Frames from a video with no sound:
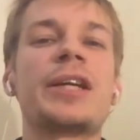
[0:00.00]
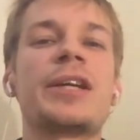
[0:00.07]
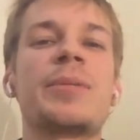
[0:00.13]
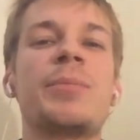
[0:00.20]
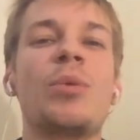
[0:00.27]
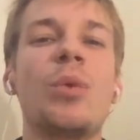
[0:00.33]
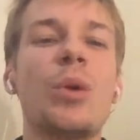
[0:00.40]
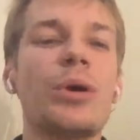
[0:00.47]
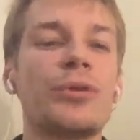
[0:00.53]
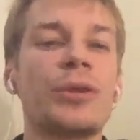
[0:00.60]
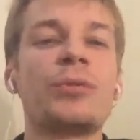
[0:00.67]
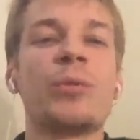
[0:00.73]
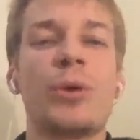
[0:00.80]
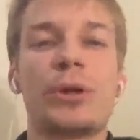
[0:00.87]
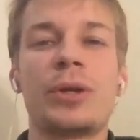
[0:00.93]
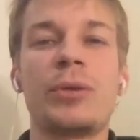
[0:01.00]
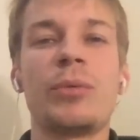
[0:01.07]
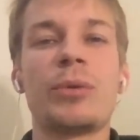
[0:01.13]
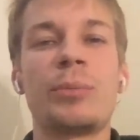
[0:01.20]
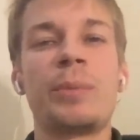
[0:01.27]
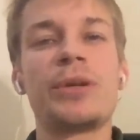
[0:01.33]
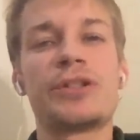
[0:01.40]
more than working
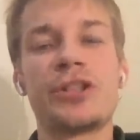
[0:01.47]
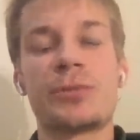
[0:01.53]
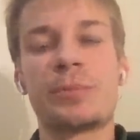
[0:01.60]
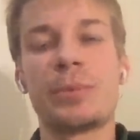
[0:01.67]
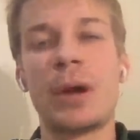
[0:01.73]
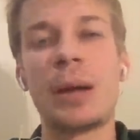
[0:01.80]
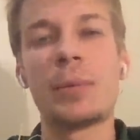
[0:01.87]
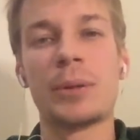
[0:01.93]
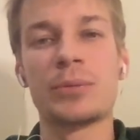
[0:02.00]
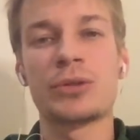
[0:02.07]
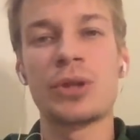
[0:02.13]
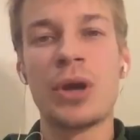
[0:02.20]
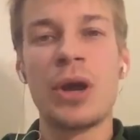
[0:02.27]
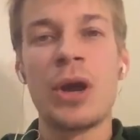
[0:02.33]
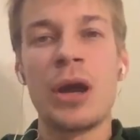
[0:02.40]
with business problems,